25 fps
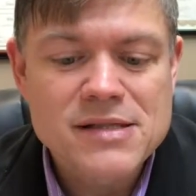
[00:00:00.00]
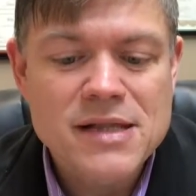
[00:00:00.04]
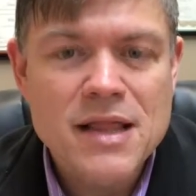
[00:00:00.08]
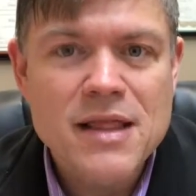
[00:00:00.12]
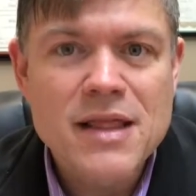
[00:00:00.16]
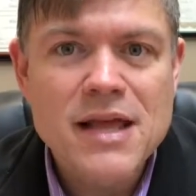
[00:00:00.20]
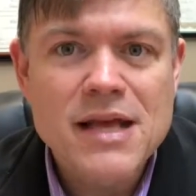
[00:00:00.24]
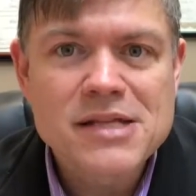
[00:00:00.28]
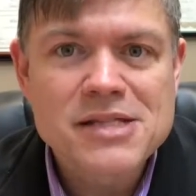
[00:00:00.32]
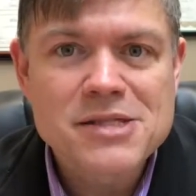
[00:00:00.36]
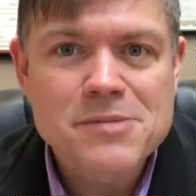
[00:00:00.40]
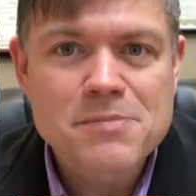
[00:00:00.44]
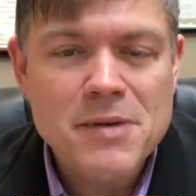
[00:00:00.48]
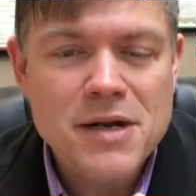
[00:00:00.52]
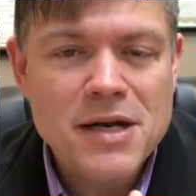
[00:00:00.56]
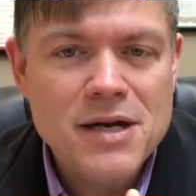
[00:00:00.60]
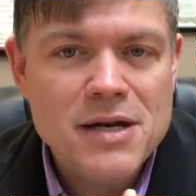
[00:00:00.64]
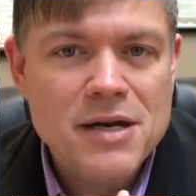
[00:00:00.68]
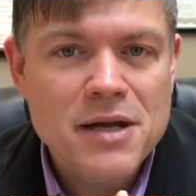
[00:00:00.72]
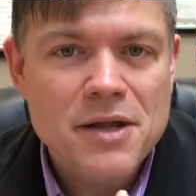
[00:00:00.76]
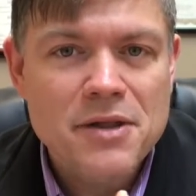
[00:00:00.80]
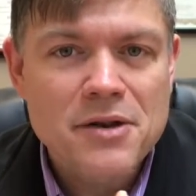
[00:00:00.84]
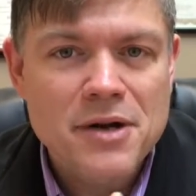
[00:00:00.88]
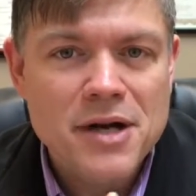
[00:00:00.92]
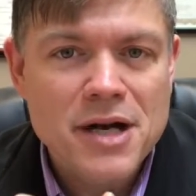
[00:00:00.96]
Then they'd spend
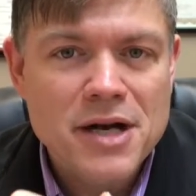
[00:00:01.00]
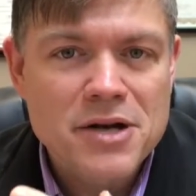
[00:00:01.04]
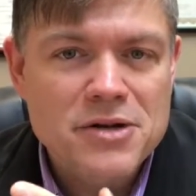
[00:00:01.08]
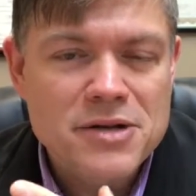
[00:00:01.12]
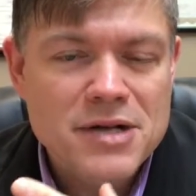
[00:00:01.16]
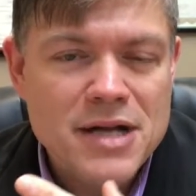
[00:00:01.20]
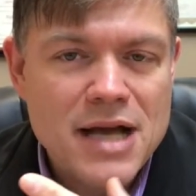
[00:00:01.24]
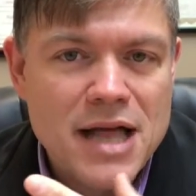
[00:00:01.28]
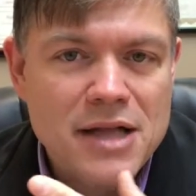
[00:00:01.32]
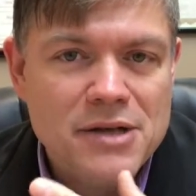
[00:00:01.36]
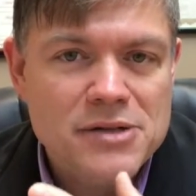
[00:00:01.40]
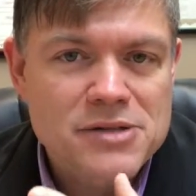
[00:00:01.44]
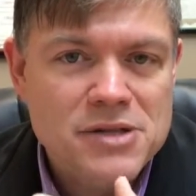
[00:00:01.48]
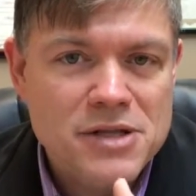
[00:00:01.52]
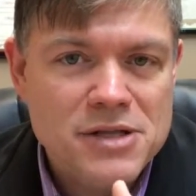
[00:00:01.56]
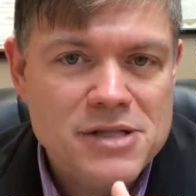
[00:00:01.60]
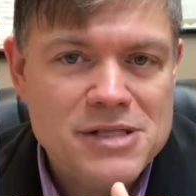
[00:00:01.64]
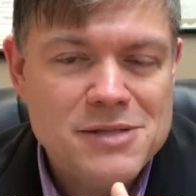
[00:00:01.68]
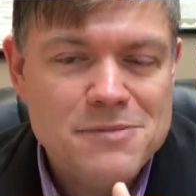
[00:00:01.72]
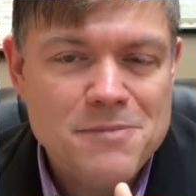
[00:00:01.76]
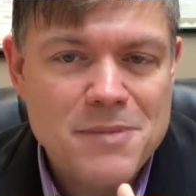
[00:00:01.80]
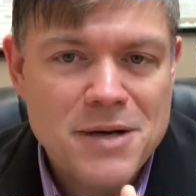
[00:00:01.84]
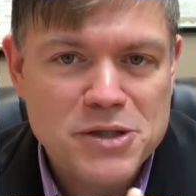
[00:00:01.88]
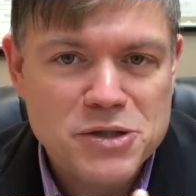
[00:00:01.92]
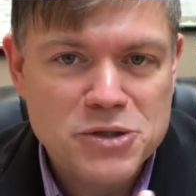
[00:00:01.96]
another $100 on
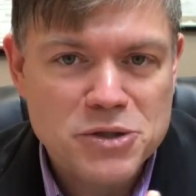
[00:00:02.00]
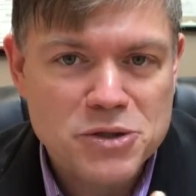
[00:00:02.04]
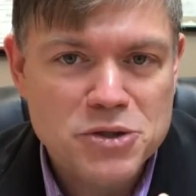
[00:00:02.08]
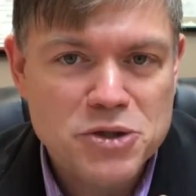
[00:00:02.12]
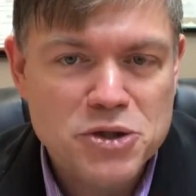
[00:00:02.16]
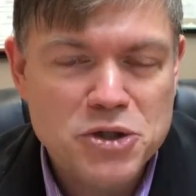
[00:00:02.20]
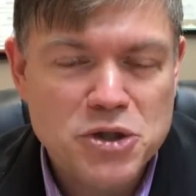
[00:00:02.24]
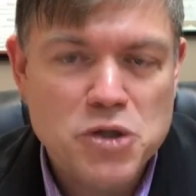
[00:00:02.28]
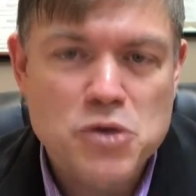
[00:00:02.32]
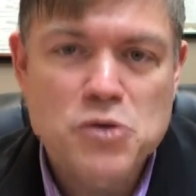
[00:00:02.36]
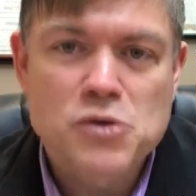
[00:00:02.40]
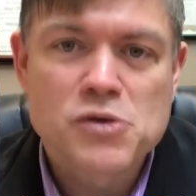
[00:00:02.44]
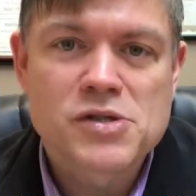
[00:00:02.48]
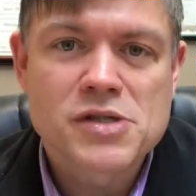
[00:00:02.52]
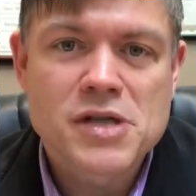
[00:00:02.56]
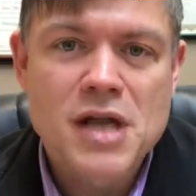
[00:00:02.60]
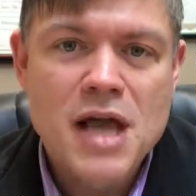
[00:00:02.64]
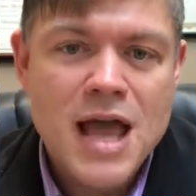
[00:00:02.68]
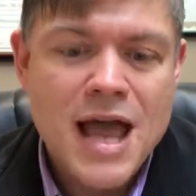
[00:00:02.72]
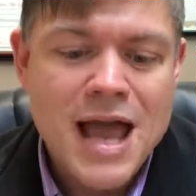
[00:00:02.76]
special shoes.